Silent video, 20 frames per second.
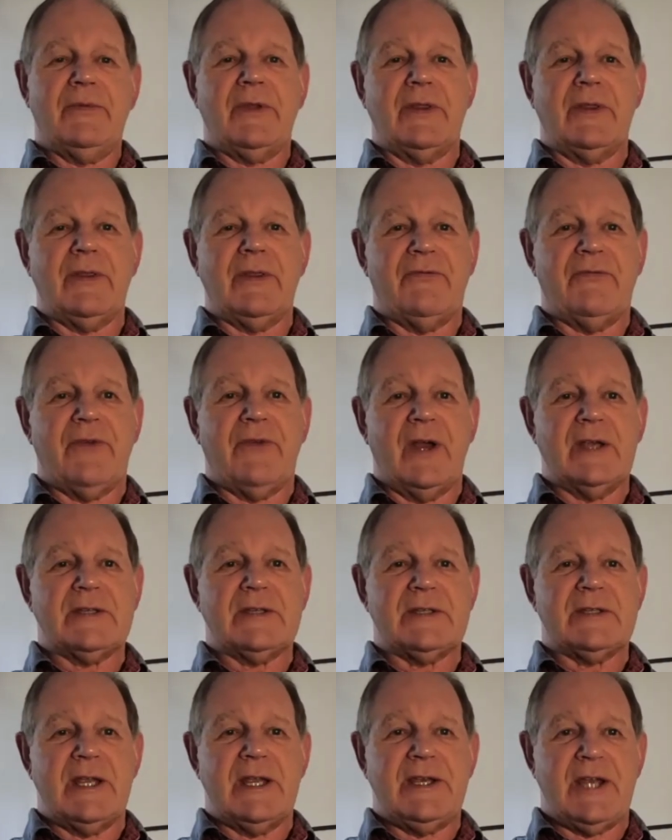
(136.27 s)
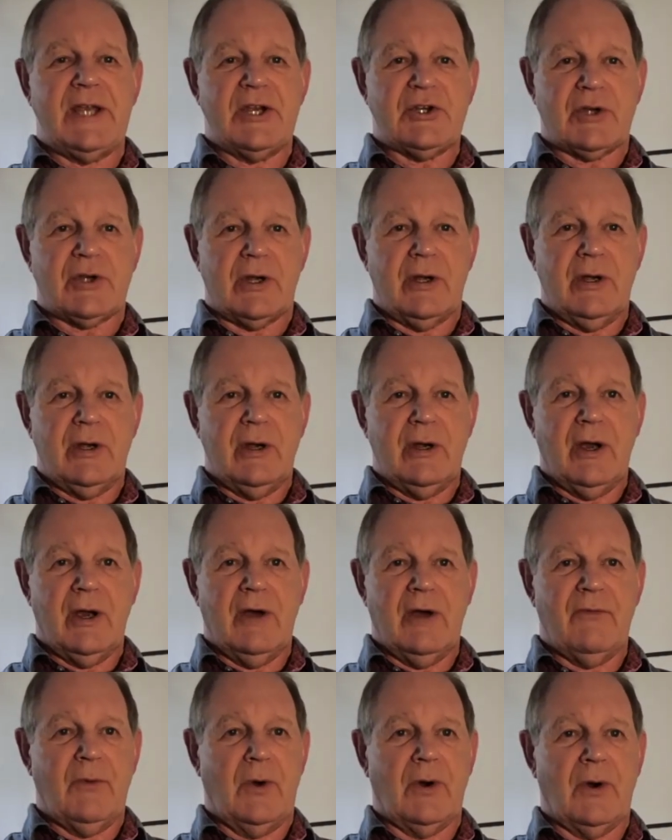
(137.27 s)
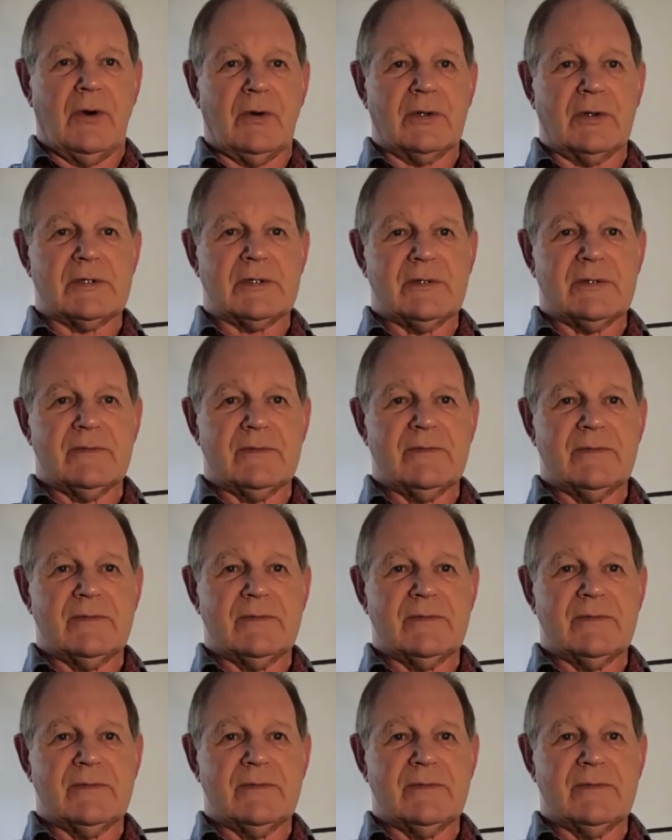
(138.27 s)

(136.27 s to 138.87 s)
did the first edition of Warhorse.